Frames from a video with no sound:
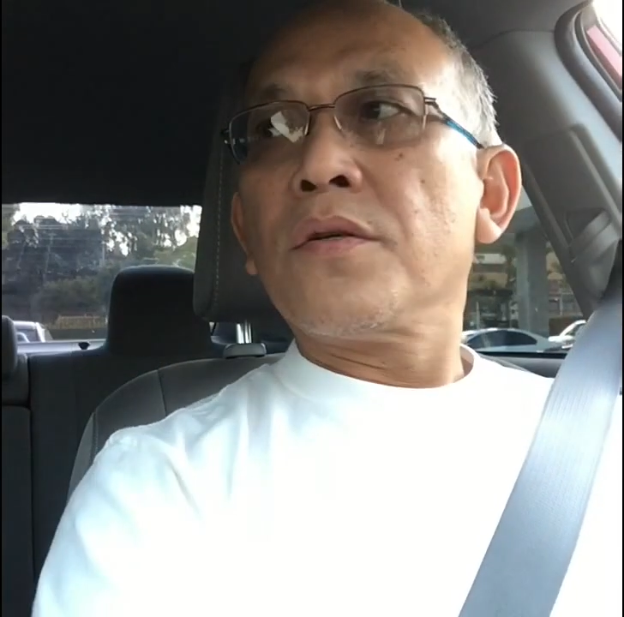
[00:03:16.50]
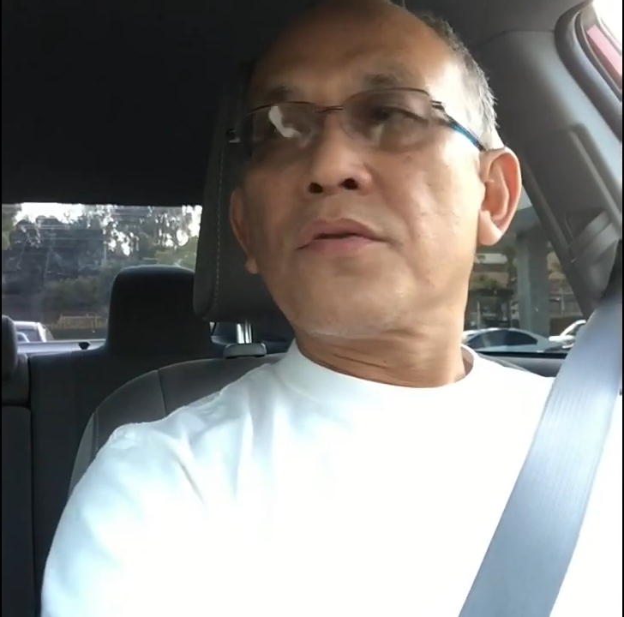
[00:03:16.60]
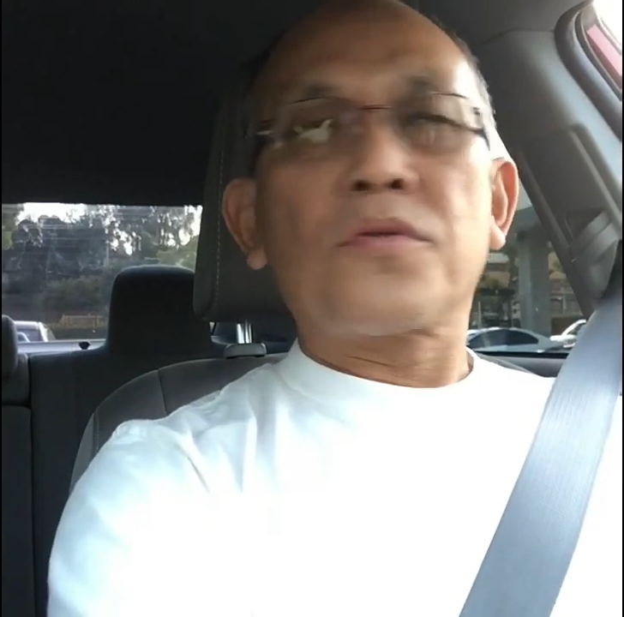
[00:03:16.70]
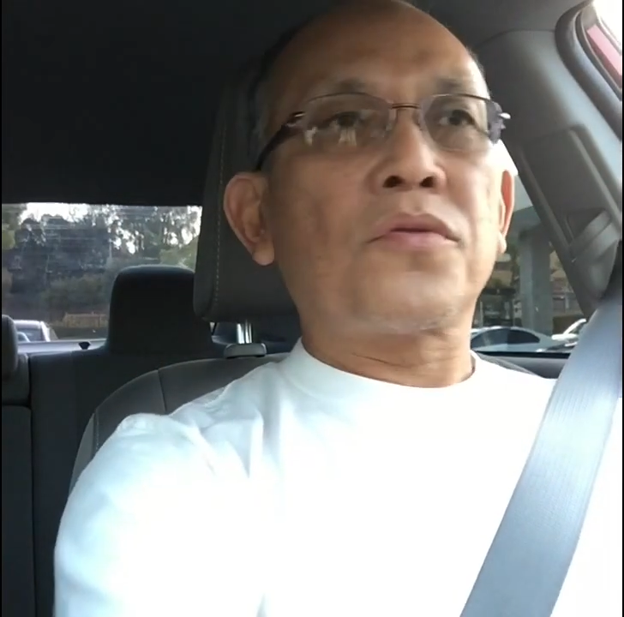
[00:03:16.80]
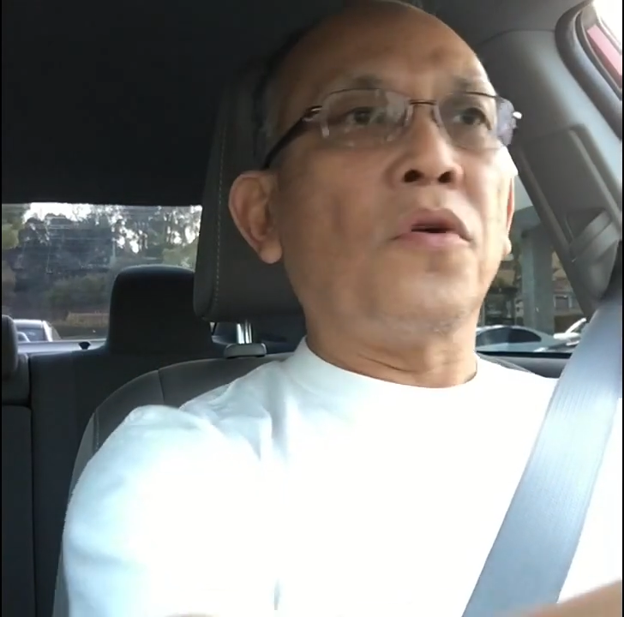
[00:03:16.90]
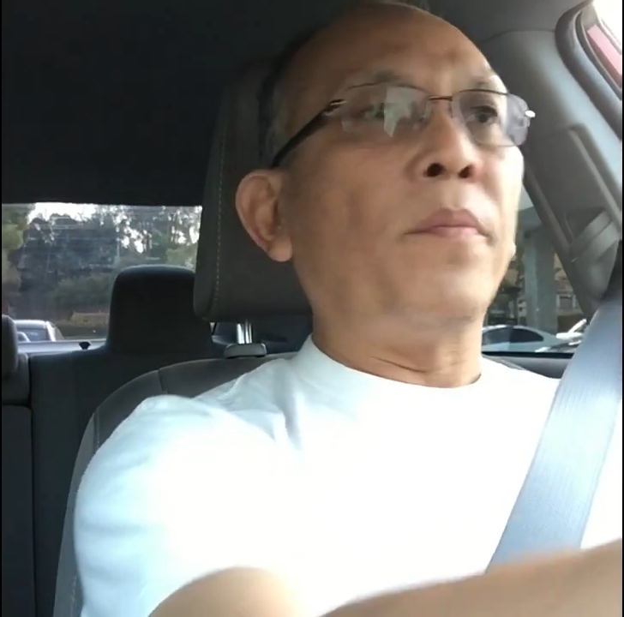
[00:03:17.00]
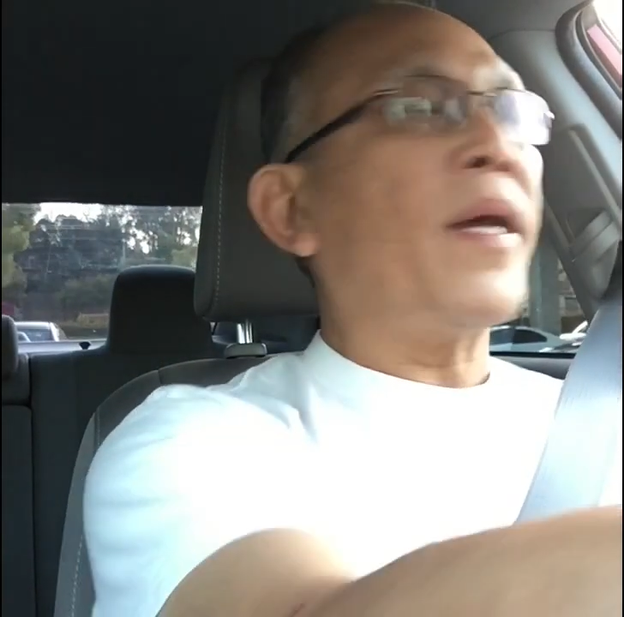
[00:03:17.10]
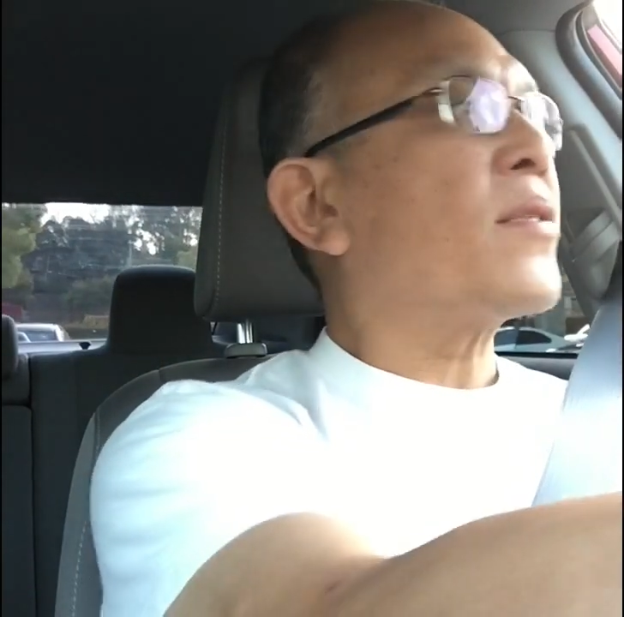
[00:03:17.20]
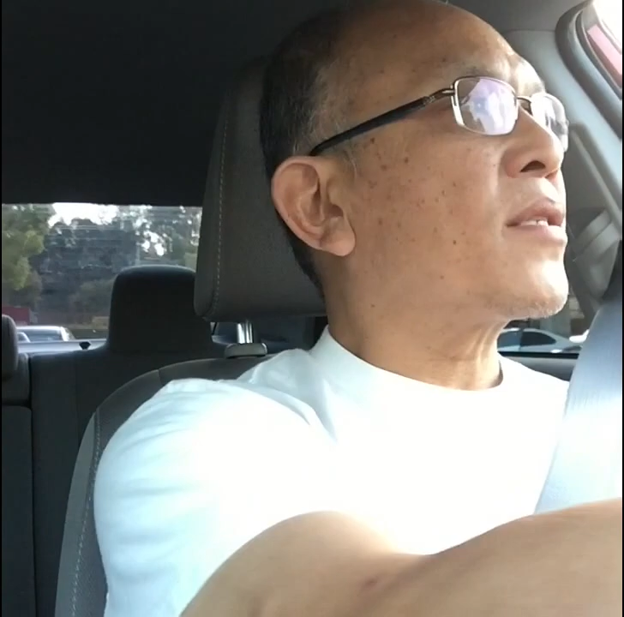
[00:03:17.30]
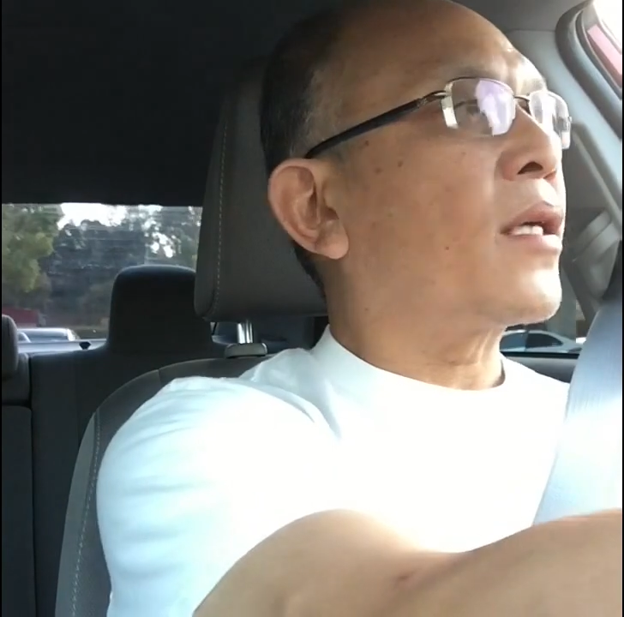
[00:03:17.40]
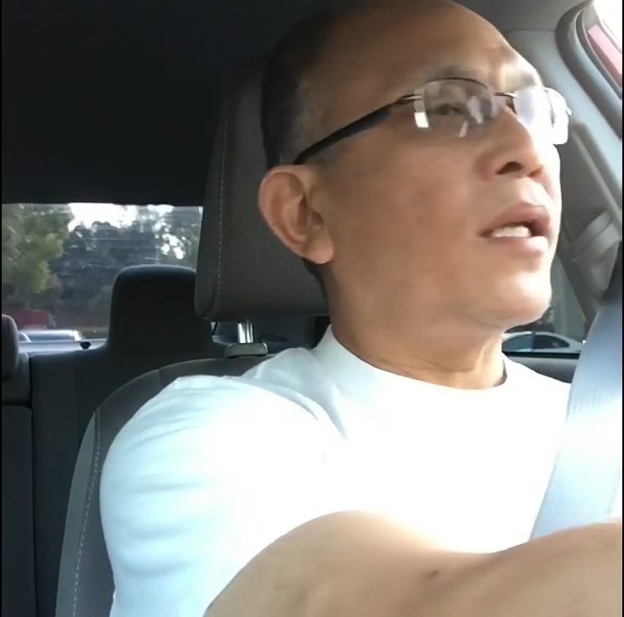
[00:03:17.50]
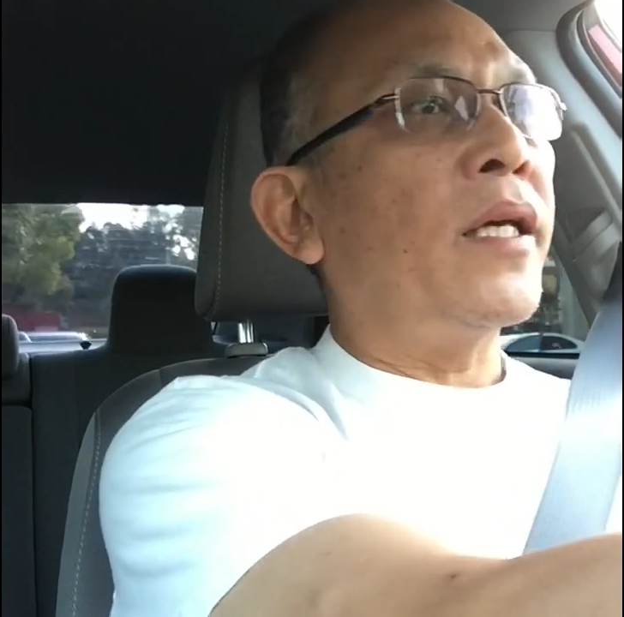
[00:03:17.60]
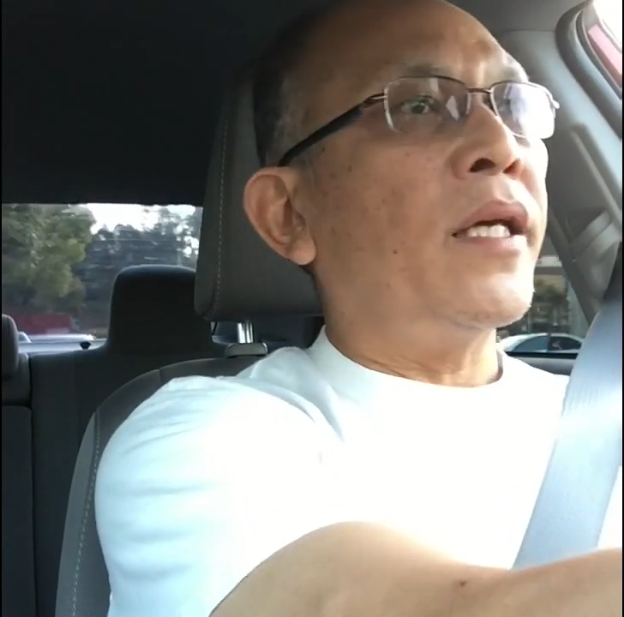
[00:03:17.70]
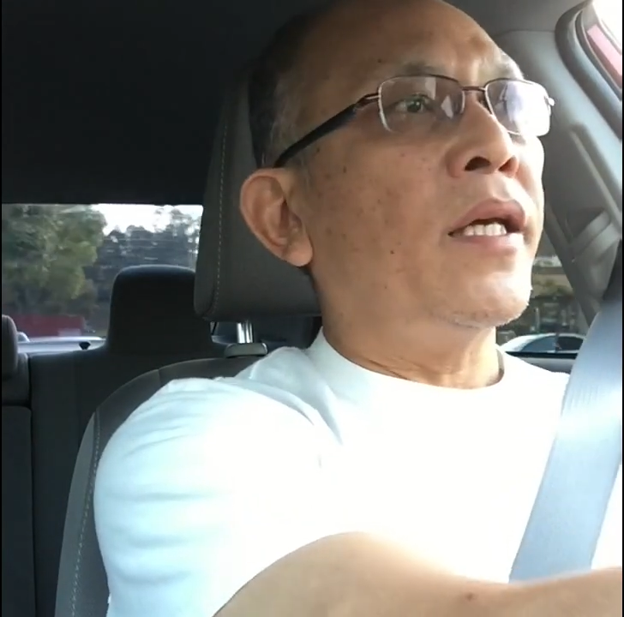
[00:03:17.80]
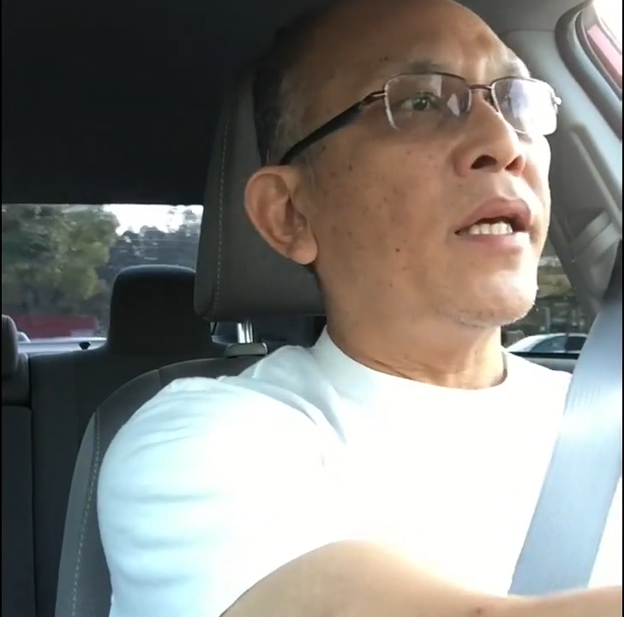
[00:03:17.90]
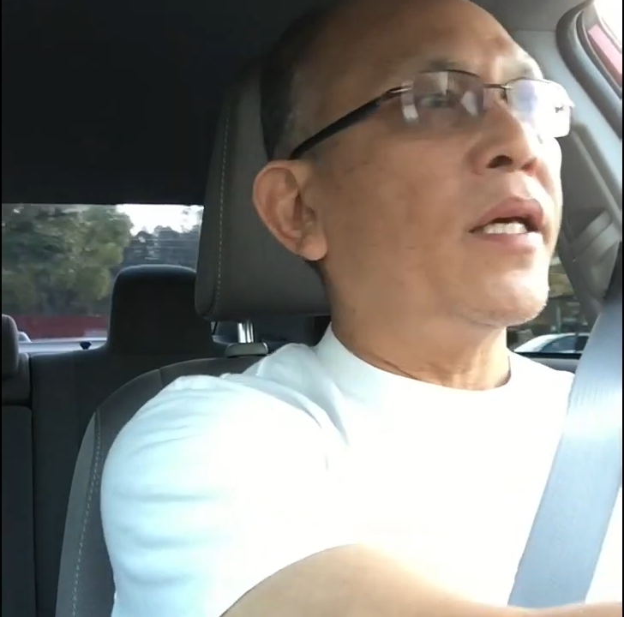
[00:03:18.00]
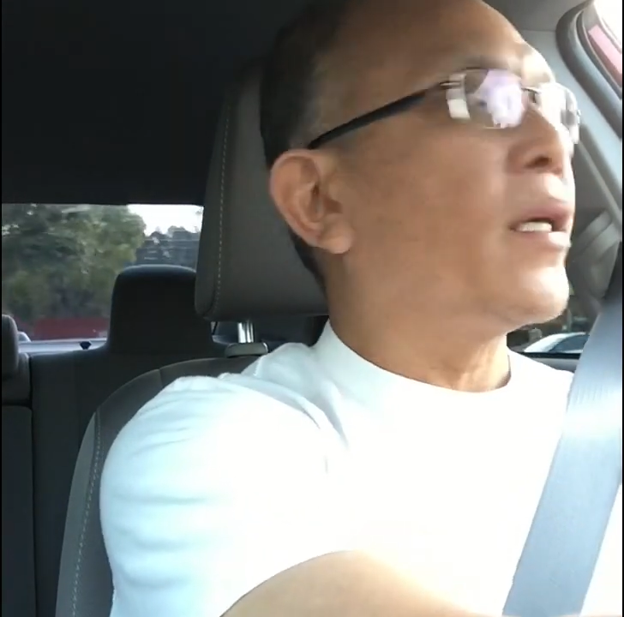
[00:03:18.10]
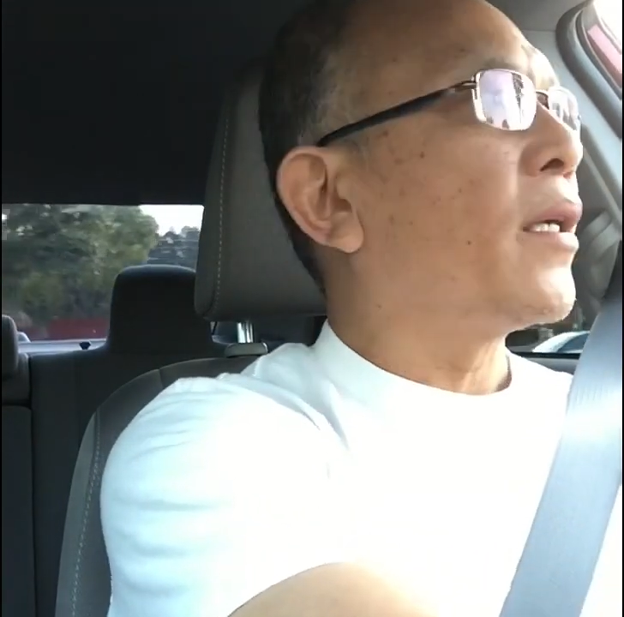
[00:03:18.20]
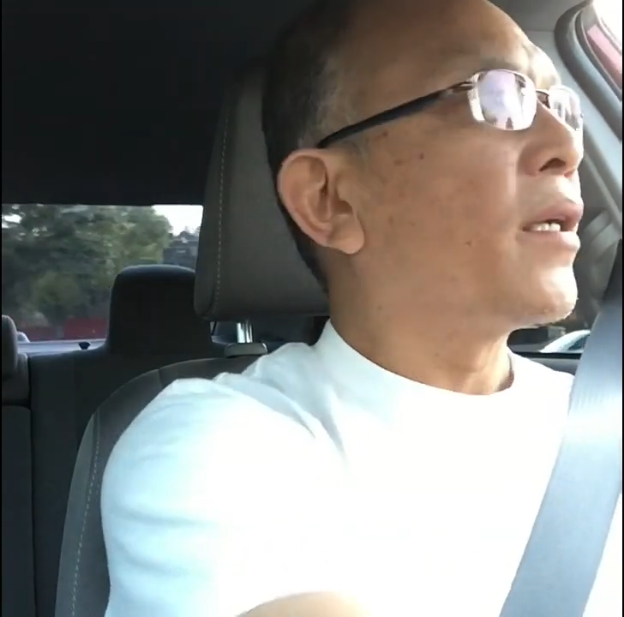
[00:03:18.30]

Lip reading: So basically,